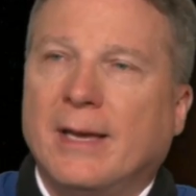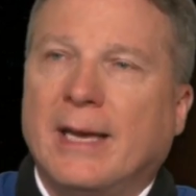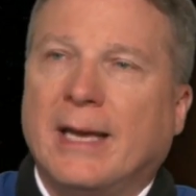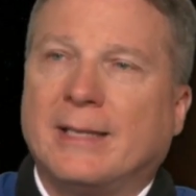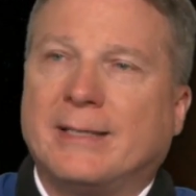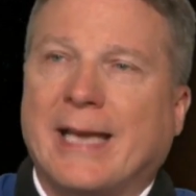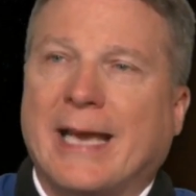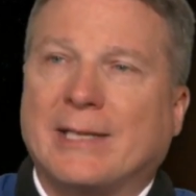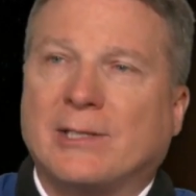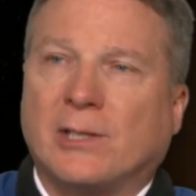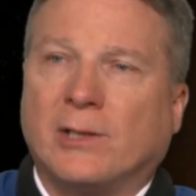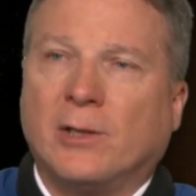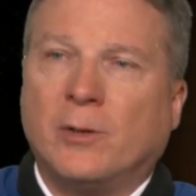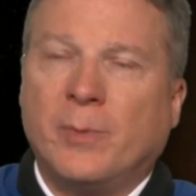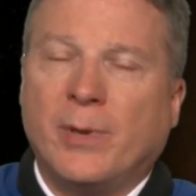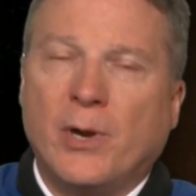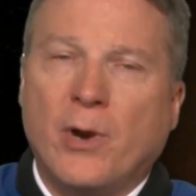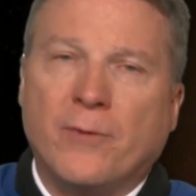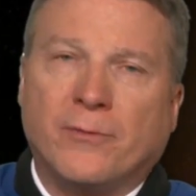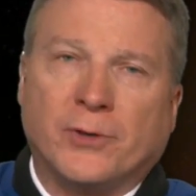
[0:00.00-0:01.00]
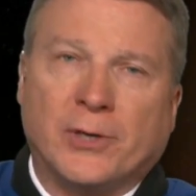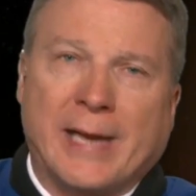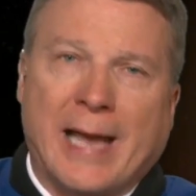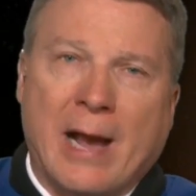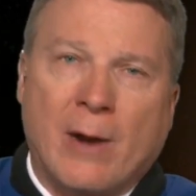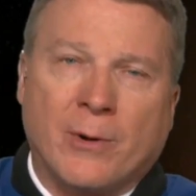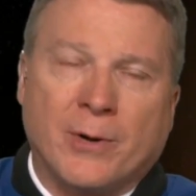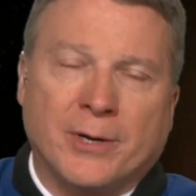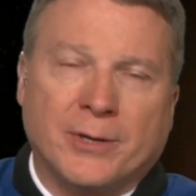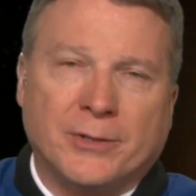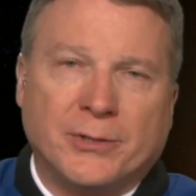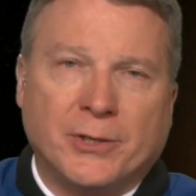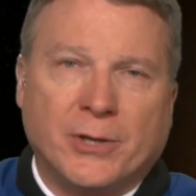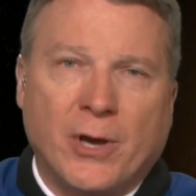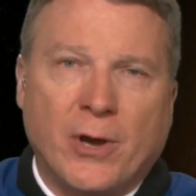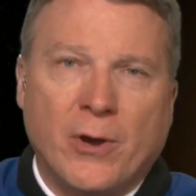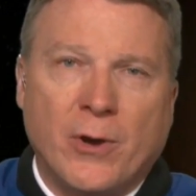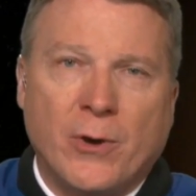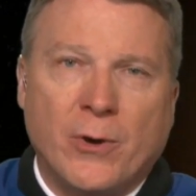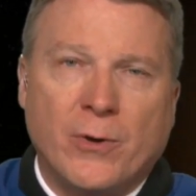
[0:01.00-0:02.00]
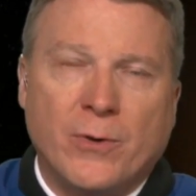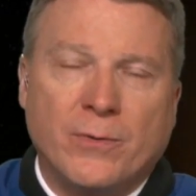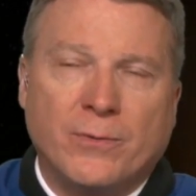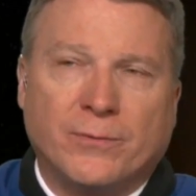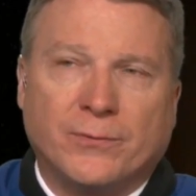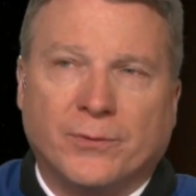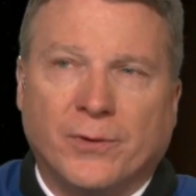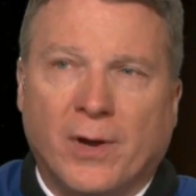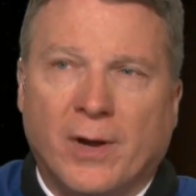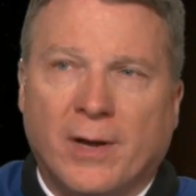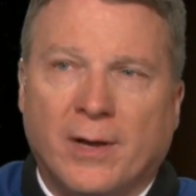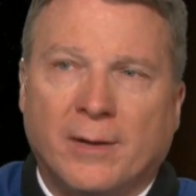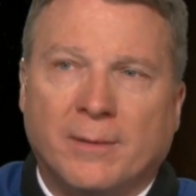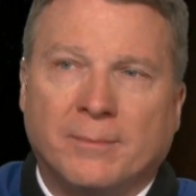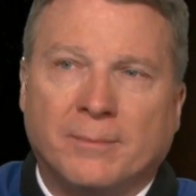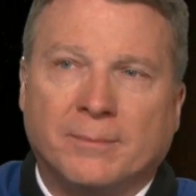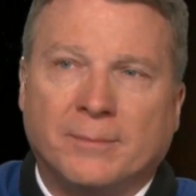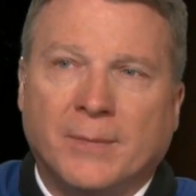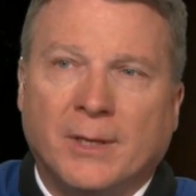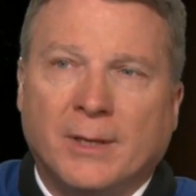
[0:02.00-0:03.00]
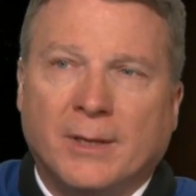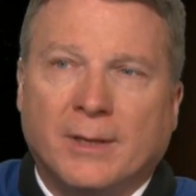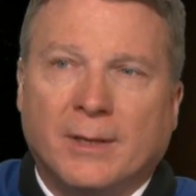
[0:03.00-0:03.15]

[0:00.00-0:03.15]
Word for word: It takes a little bit over an hour to go from